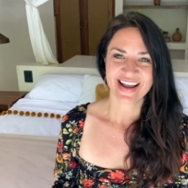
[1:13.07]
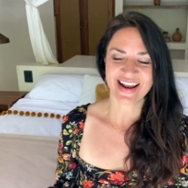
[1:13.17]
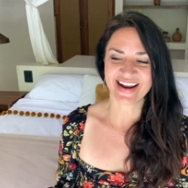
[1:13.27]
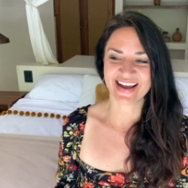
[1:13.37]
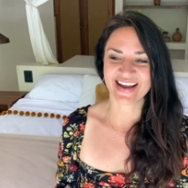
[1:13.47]

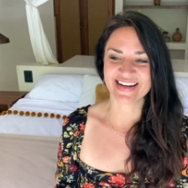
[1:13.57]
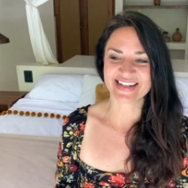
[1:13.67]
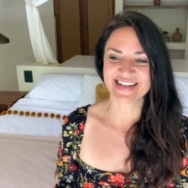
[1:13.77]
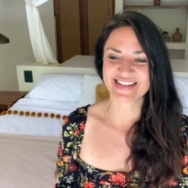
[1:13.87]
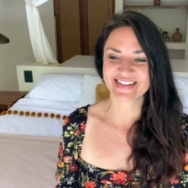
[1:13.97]

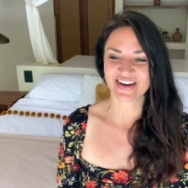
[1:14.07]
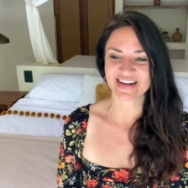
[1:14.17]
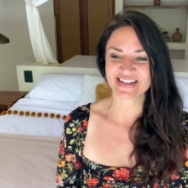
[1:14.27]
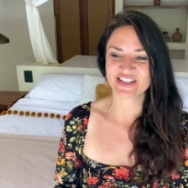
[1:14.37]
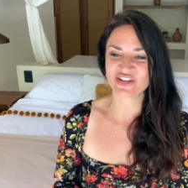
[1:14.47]
And it
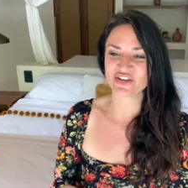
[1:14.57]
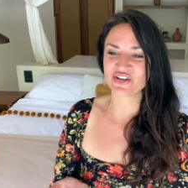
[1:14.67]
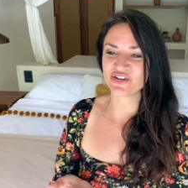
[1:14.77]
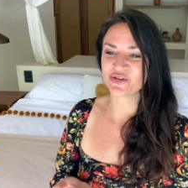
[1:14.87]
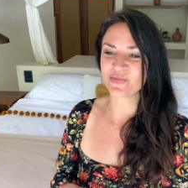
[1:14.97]
started
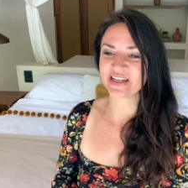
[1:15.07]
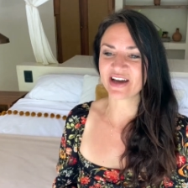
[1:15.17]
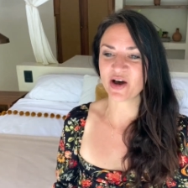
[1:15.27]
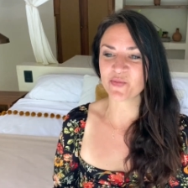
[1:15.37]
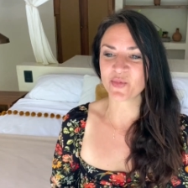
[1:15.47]
to
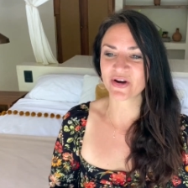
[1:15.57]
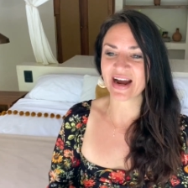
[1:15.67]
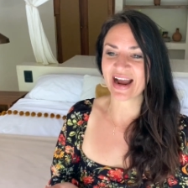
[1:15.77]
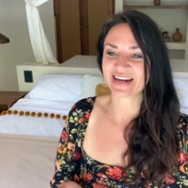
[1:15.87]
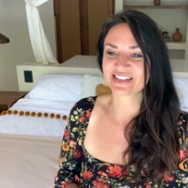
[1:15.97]
become
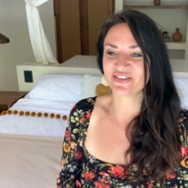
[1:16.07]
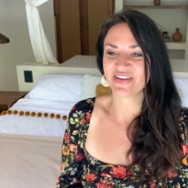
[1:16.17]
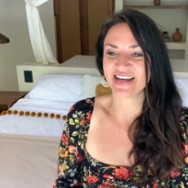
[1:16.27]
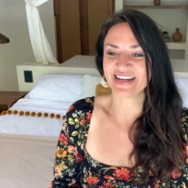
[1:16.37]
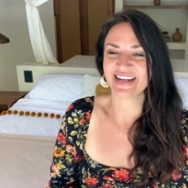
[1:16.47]
more
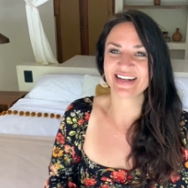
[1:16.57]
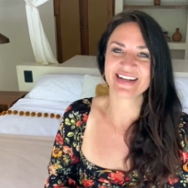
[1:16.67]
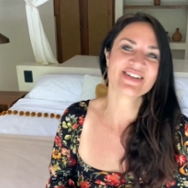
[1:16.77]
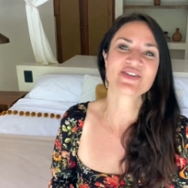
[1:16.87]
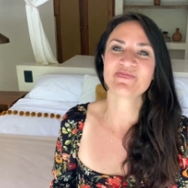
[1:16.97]
activated,
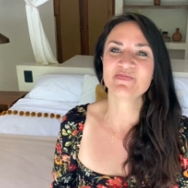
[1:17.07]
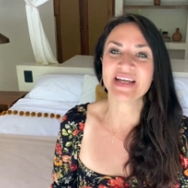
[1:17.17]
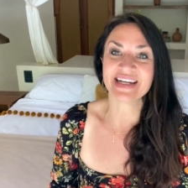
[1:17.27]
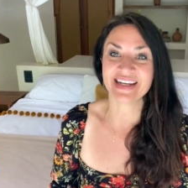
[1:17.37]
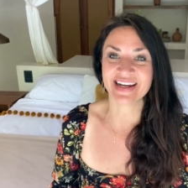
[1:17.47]
and
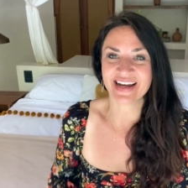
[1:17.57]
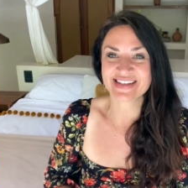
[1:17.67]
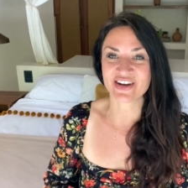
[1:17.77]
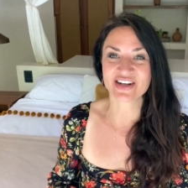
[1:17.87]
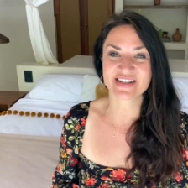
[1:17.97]
meaning I
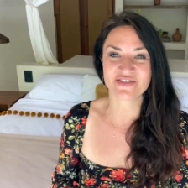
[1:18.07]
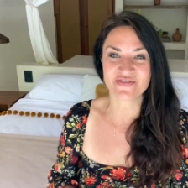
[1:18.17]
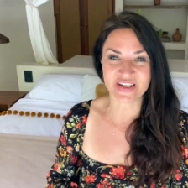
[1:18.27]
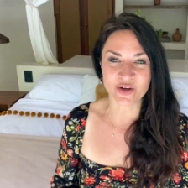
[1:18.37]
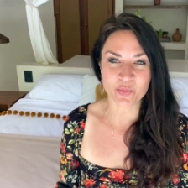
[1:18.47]
started to
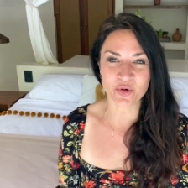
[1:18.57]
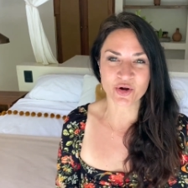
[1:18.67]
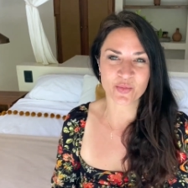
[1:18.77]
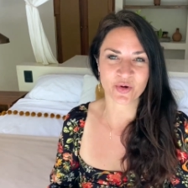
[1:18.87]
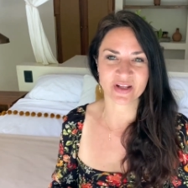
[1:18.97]
feel more
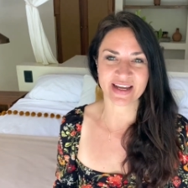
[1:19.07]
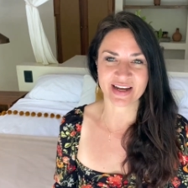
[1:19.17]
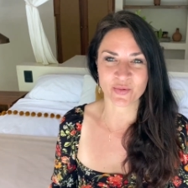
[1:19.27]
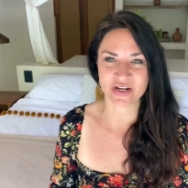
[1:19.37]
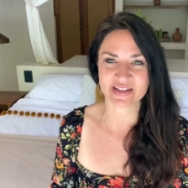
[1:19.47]
and more like
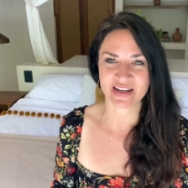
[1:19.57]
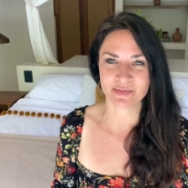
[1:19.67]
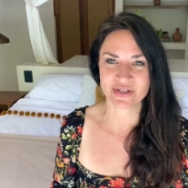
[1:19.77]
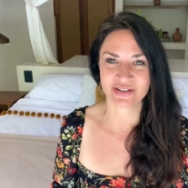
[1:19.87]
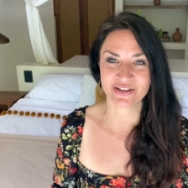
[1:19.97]
I wanted to
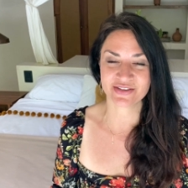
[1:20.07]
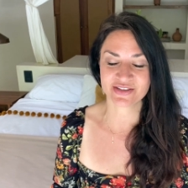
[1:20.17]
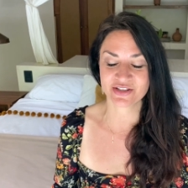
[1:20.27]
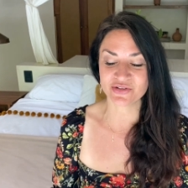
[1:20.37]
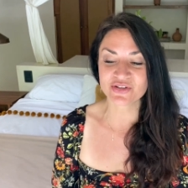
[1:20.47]
come to
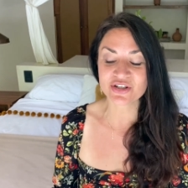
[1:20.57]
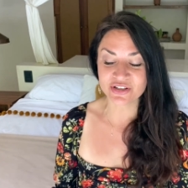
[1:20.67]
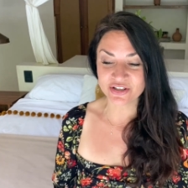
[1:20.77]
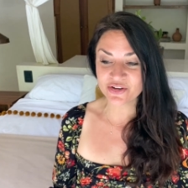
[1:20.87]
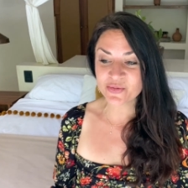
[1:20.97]

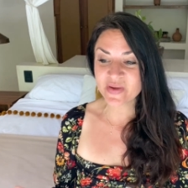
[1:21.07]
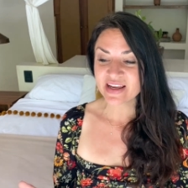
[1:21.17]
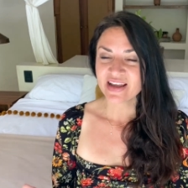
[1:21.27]
Tulum,